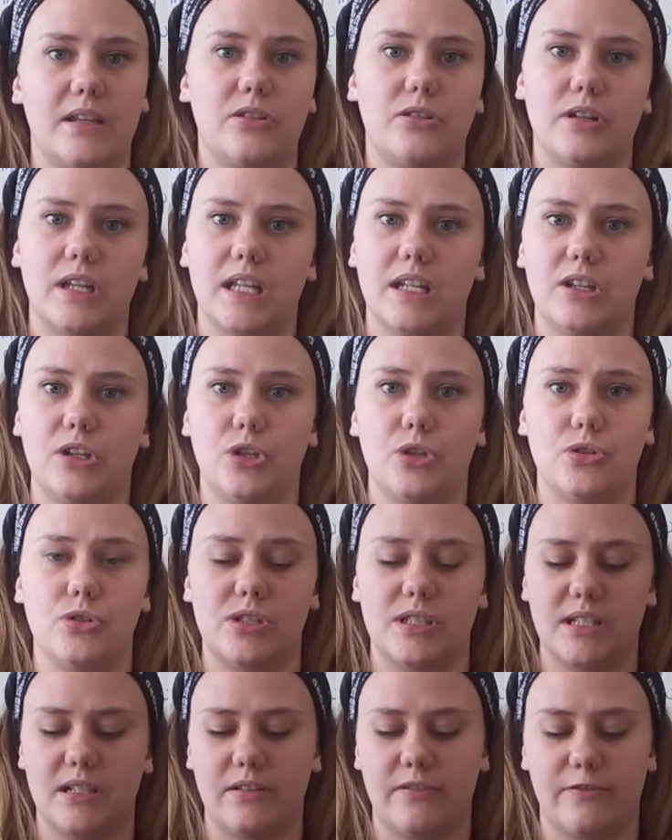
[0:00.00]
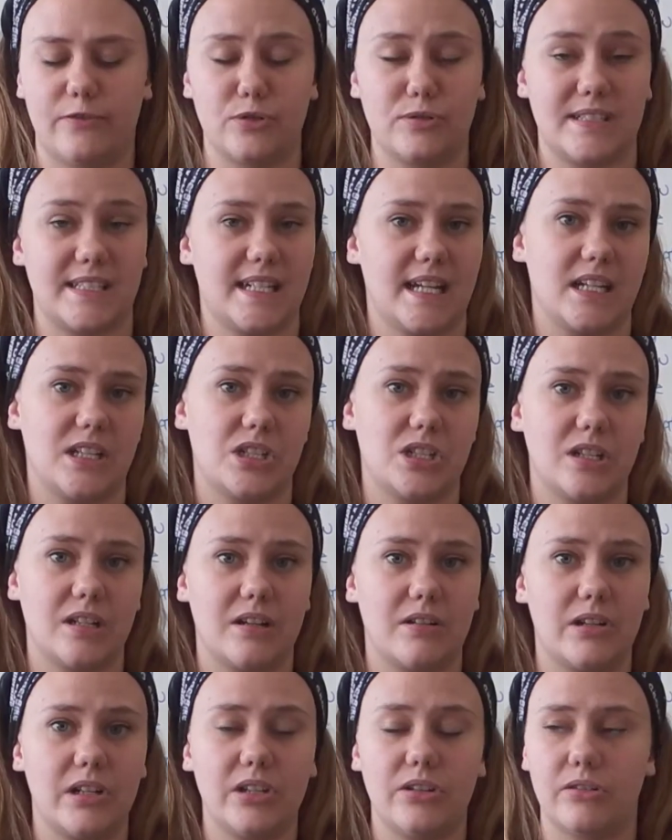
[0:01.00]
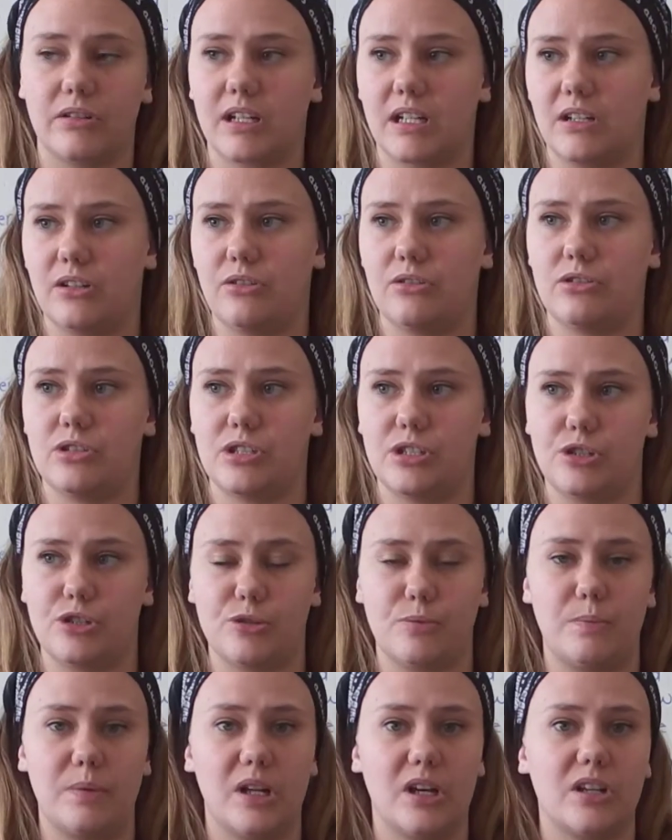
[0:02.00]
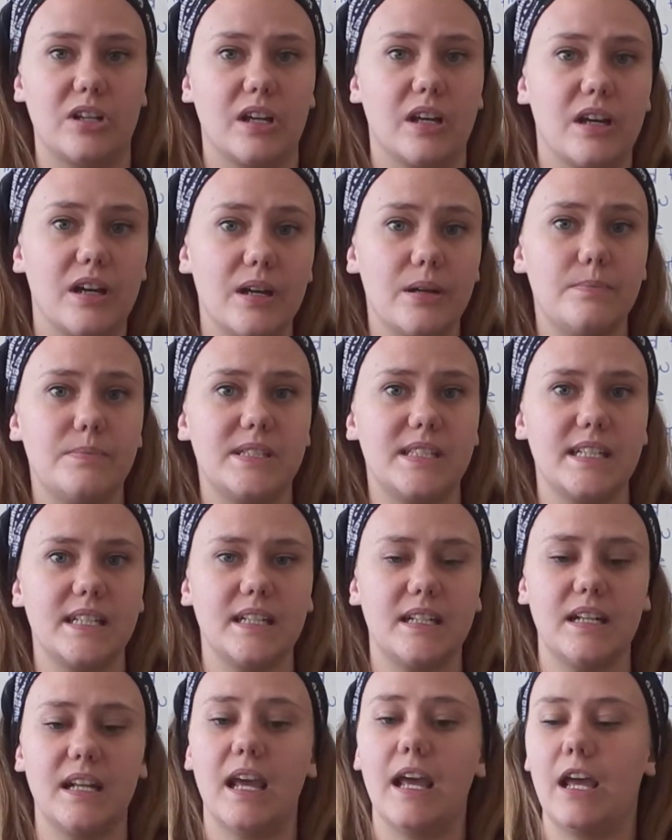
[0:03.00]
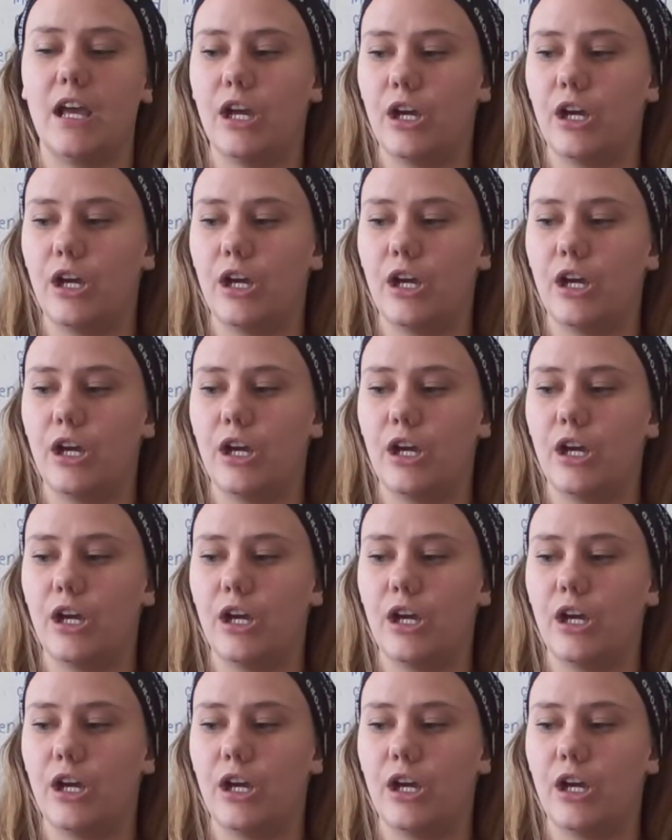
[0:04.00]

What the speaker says: you can use it for stationery, you can use it to plant herbs in,